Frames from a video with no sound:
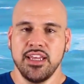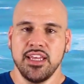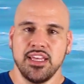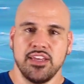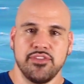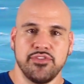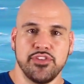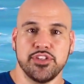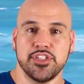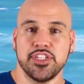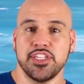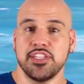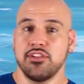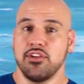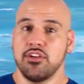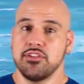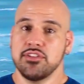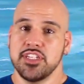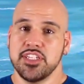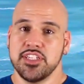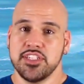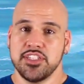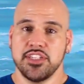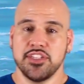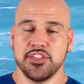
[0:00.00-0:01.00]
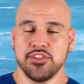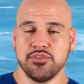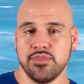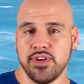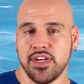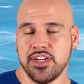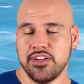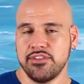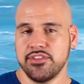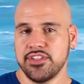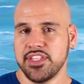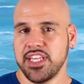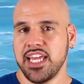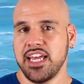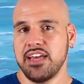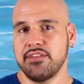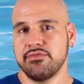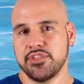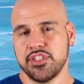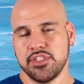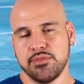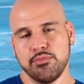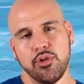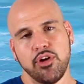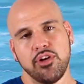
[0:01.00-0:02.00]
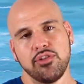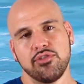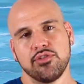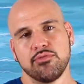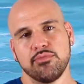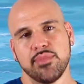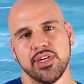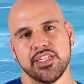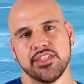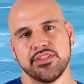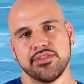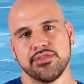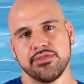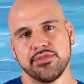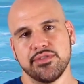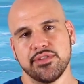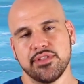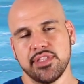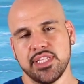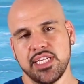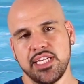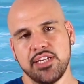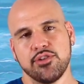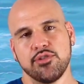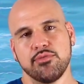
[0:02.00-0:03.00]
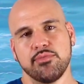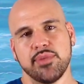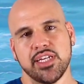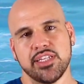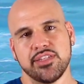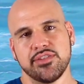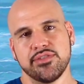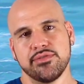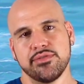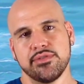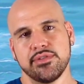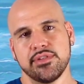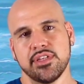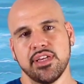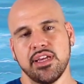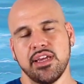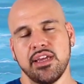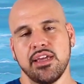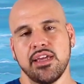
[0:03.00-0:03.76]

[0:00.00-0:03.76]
If you see long distance runners, they have smaller muscles, leaner muscles,